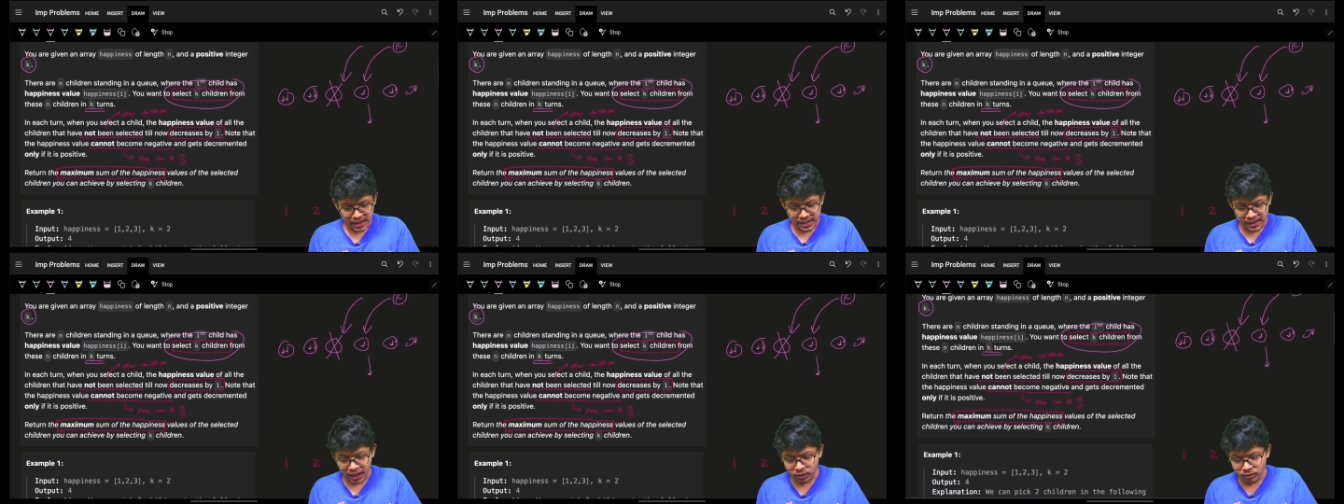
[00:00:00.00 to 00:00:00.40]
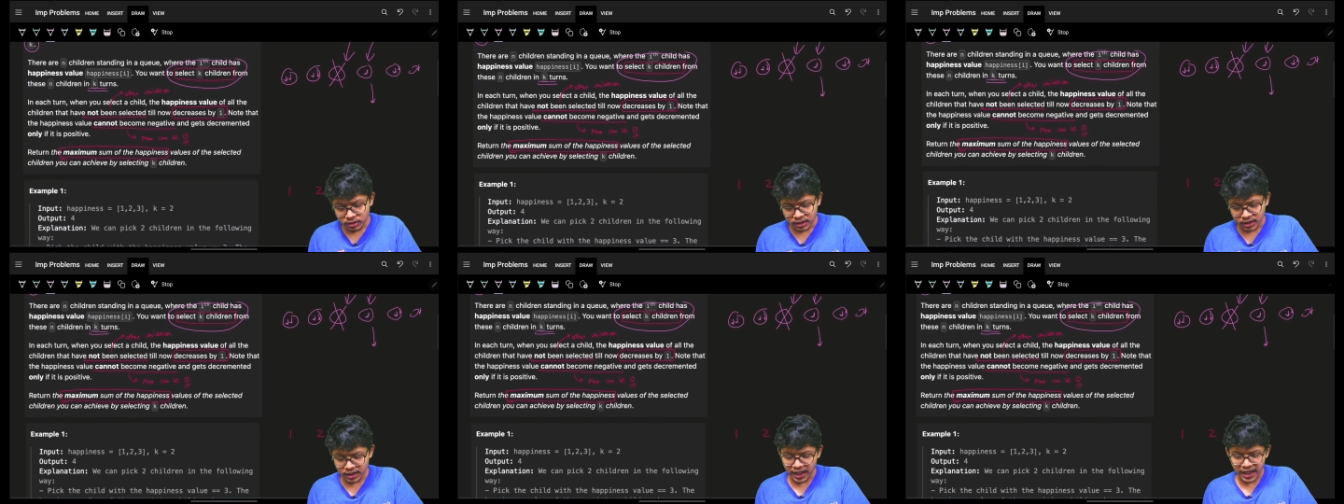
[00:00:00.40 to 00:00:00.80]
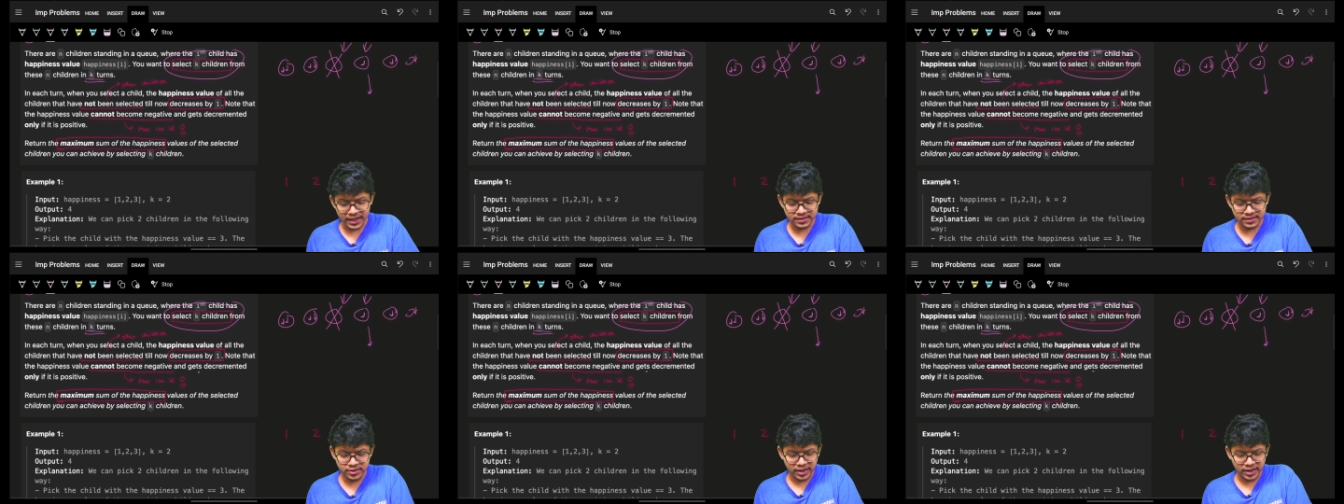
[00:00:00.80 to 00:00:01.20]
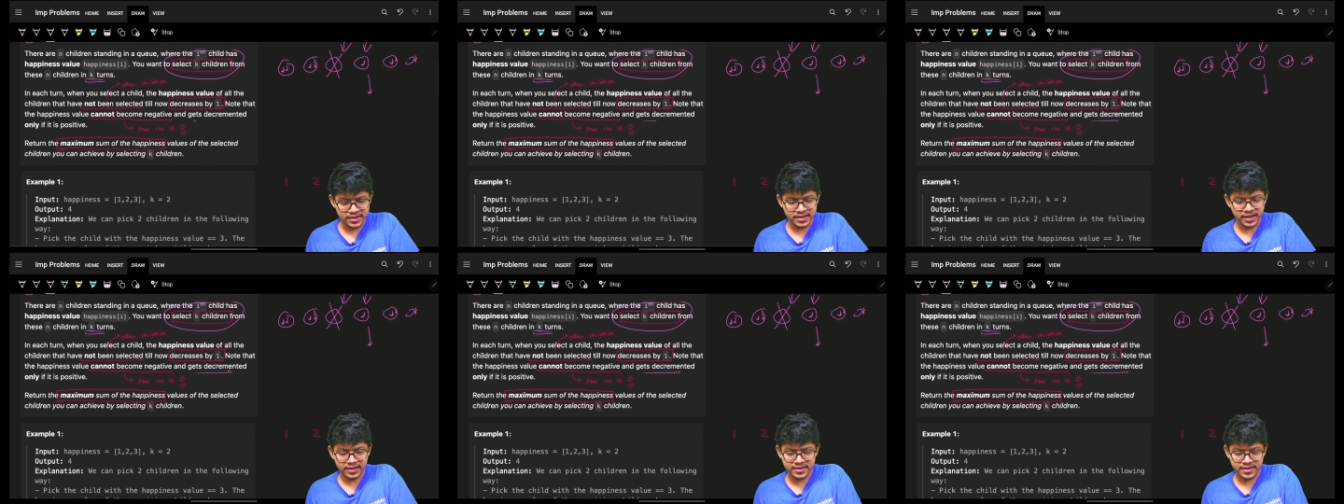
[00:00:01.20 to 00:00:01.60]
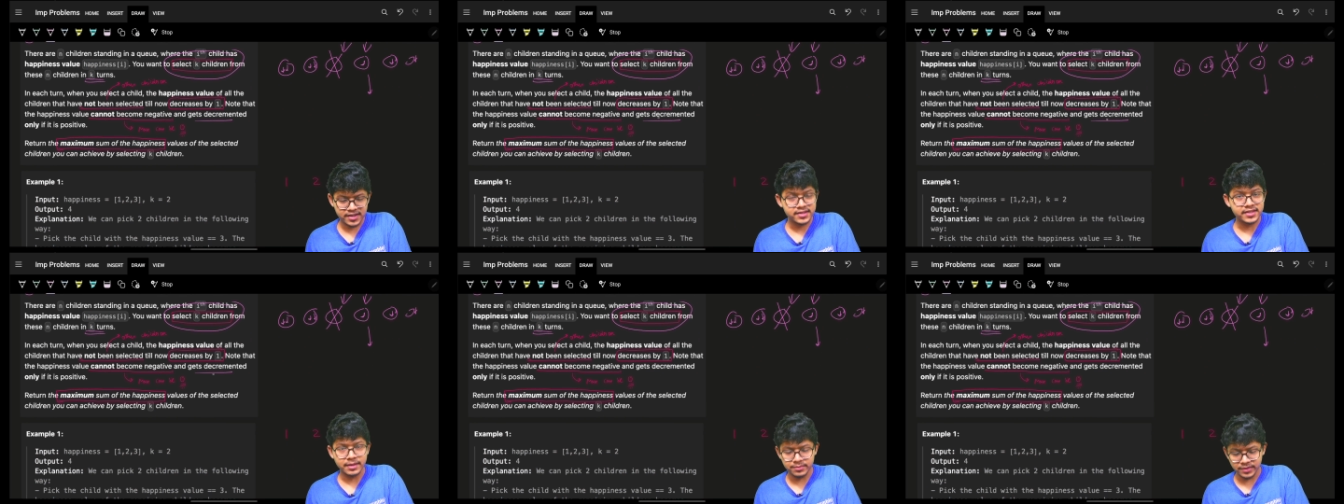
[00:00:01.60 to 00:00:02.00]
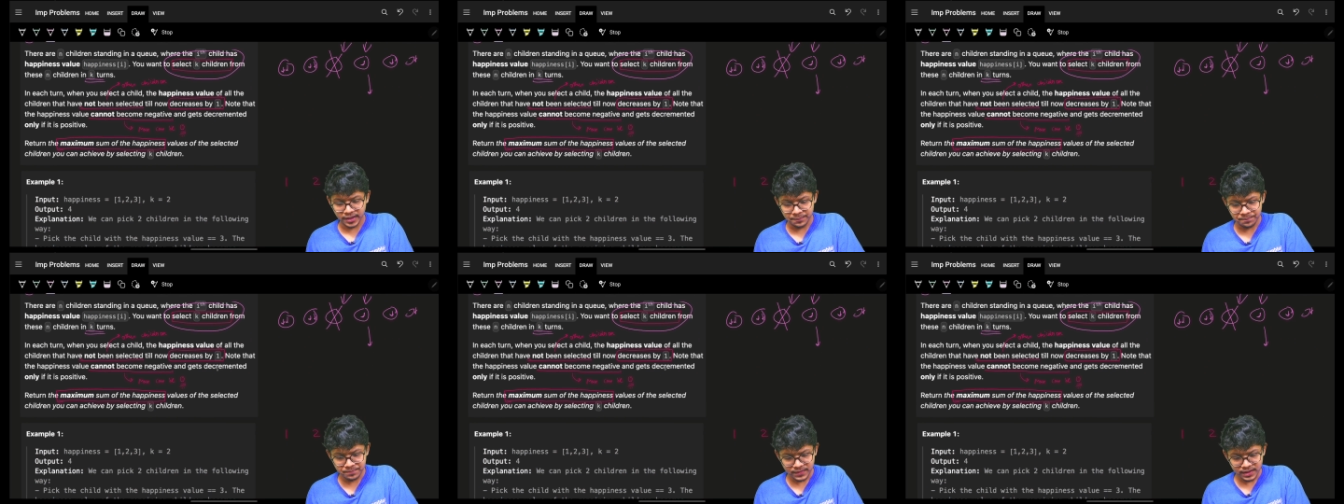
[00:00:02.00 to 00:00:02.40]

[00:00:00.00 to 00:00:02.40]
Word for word: Now as you can see, it says the same thing.